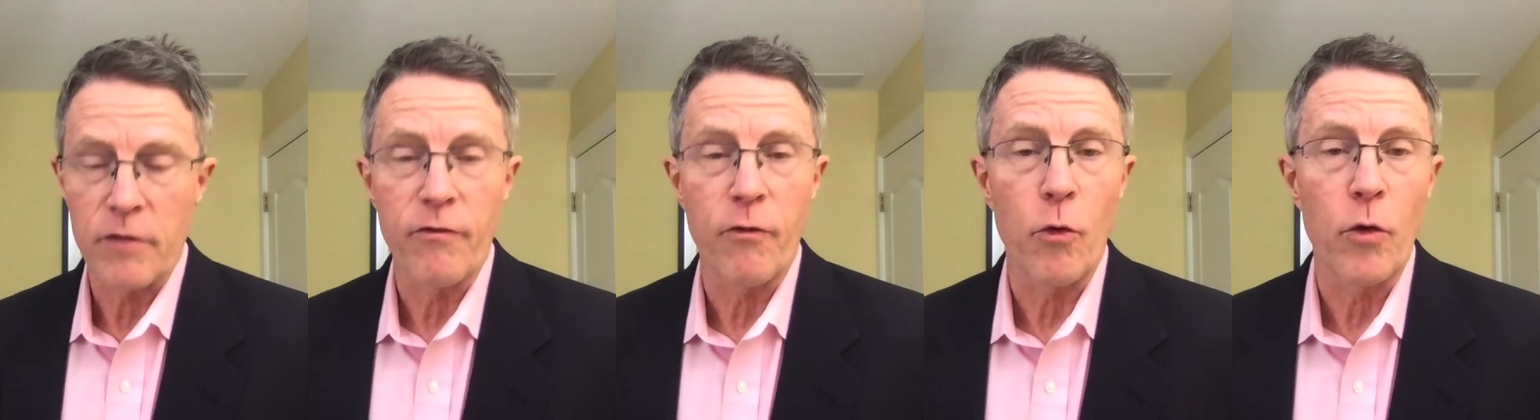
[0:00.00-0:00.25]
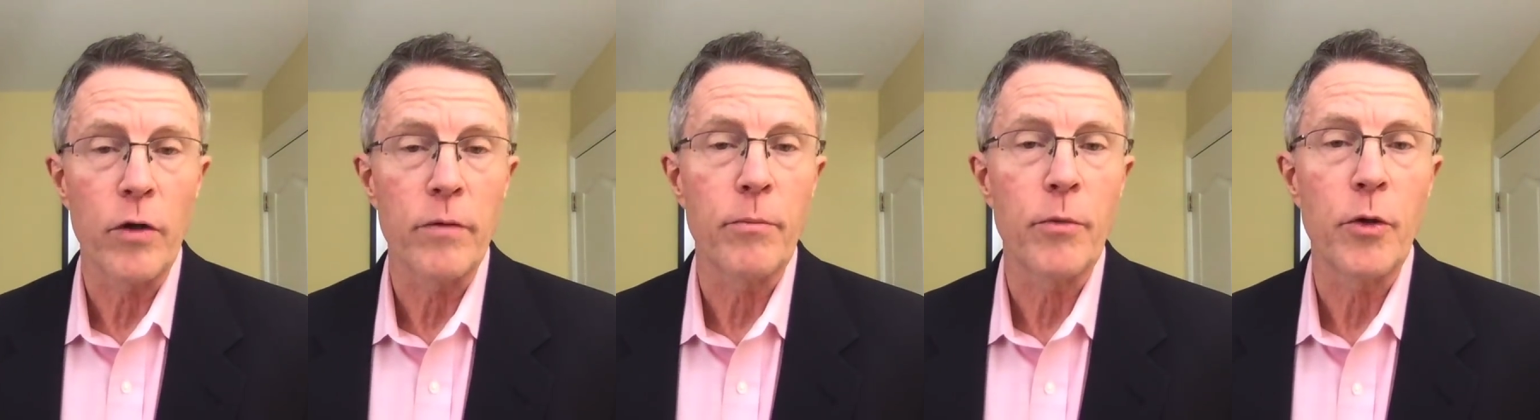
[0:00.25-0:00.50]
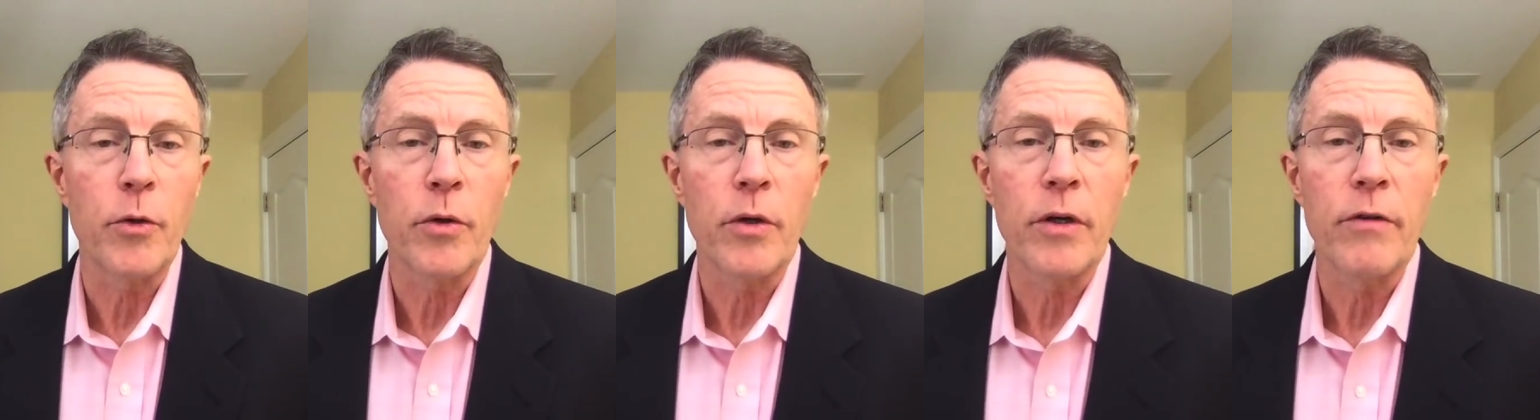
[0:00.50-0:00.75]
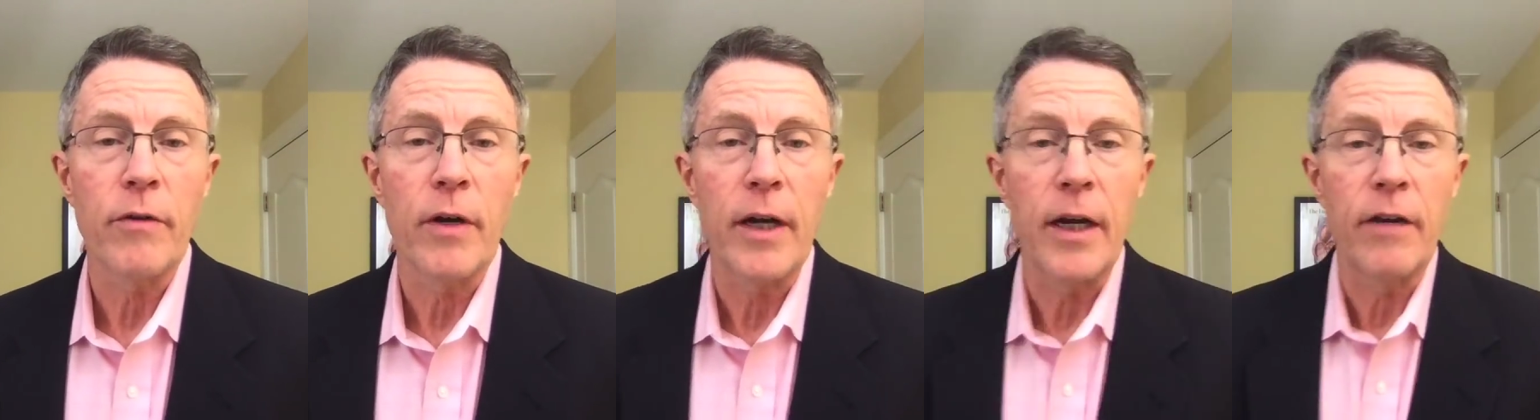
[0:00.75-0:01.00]
Ford
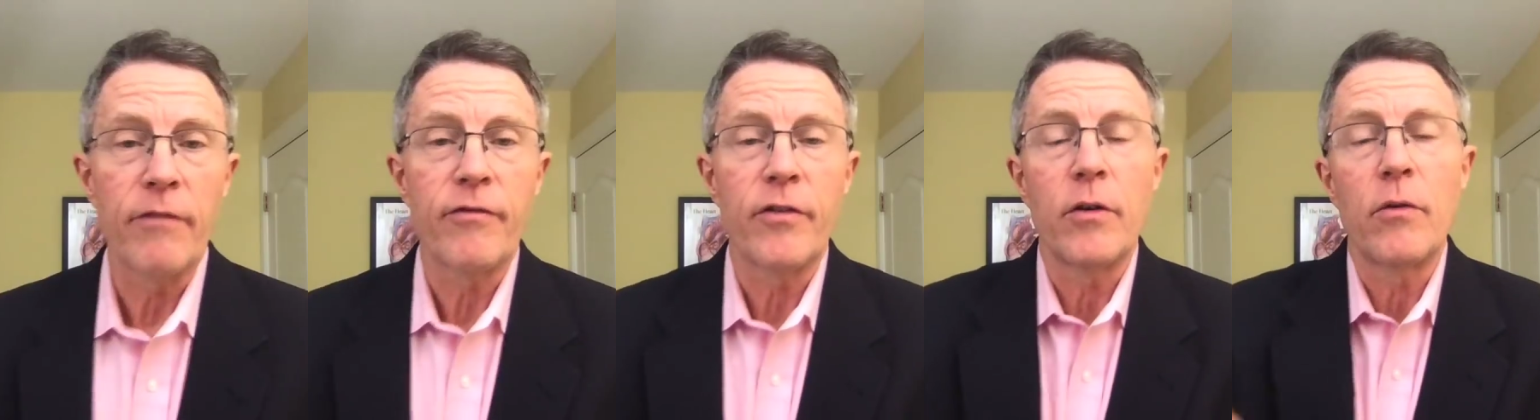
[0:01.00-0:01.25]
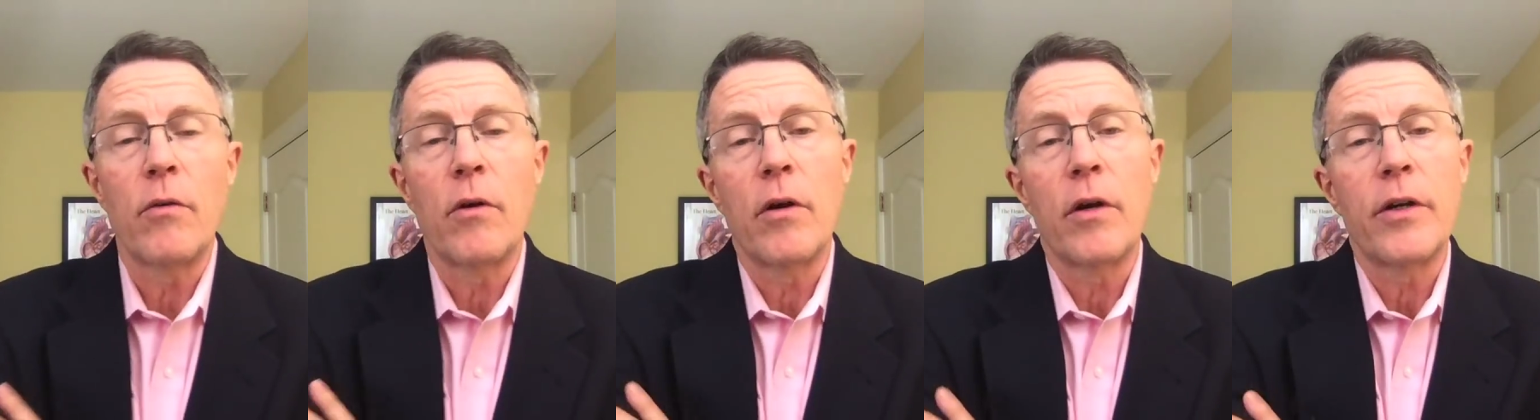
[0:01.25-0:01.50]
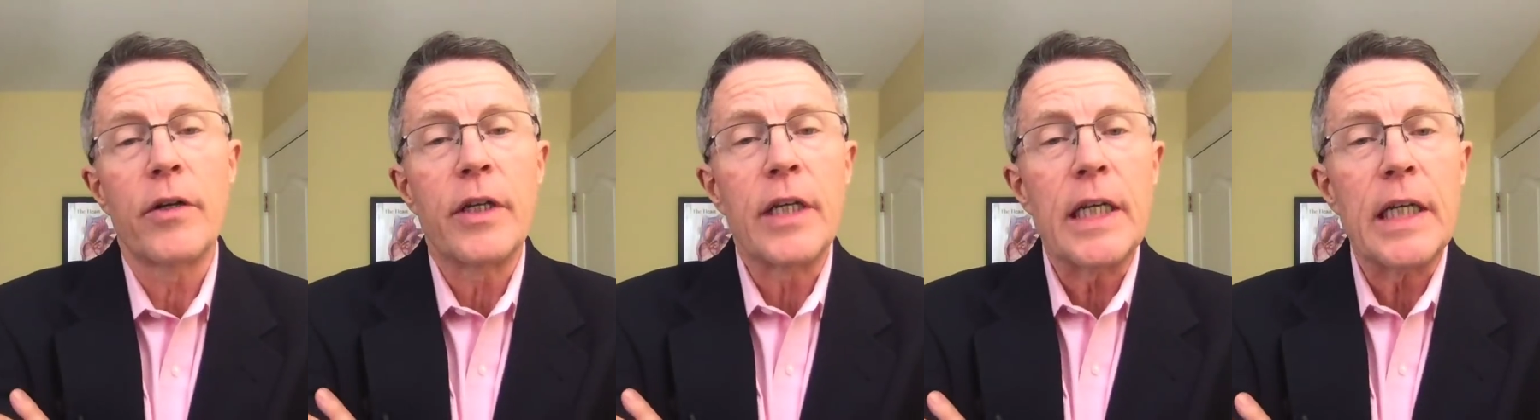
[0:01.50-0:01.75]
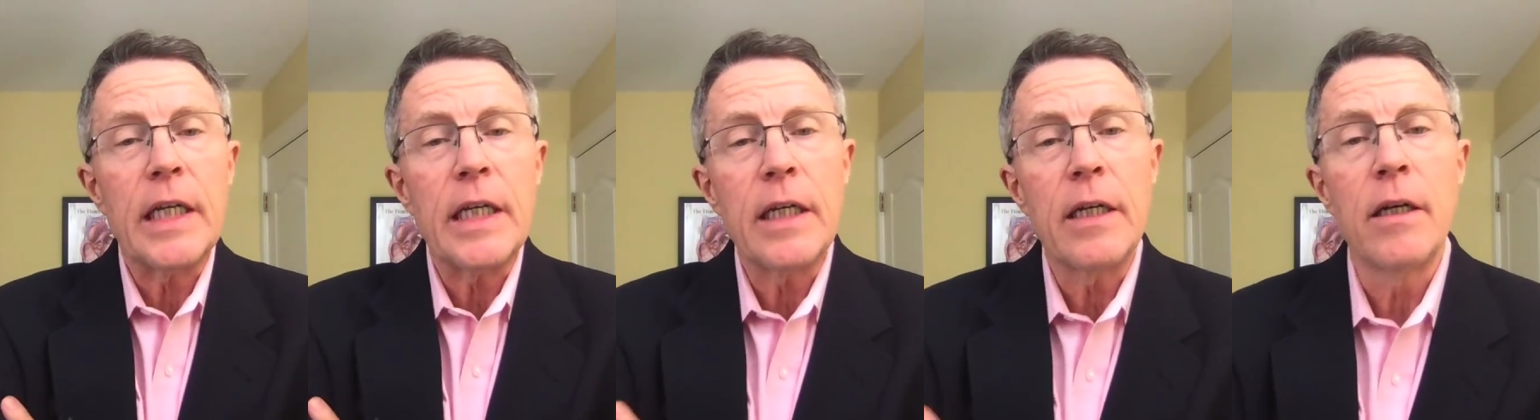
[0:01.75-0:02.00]
Brewer, F O R
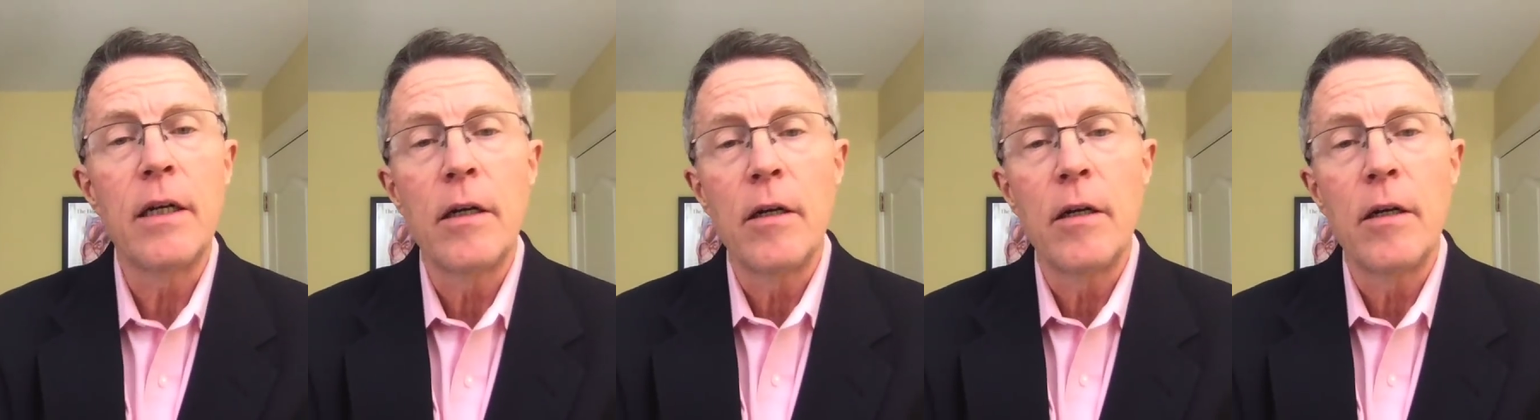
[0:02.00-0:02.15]
D.